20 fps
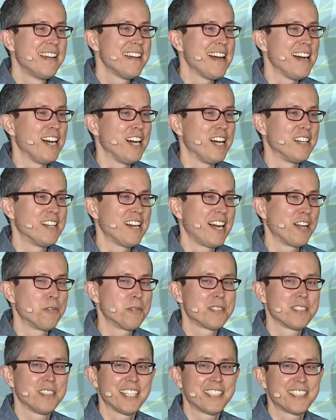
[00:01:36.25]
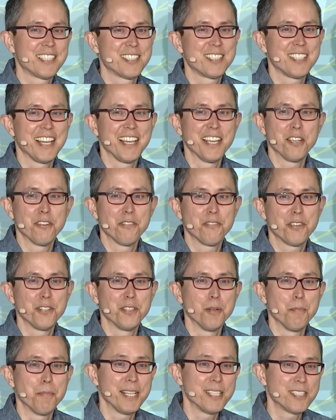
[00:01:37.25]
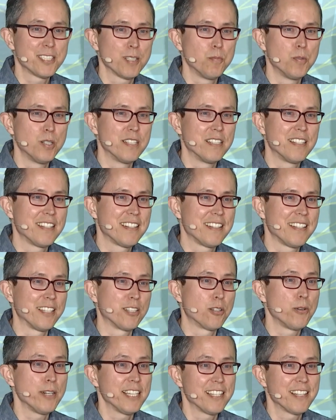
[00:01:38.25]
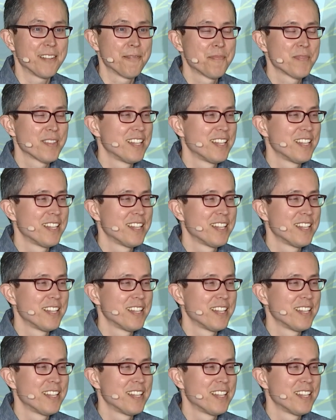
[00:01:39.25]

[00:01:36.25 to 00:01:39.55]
I always like to say if you don't pay someone, they quit.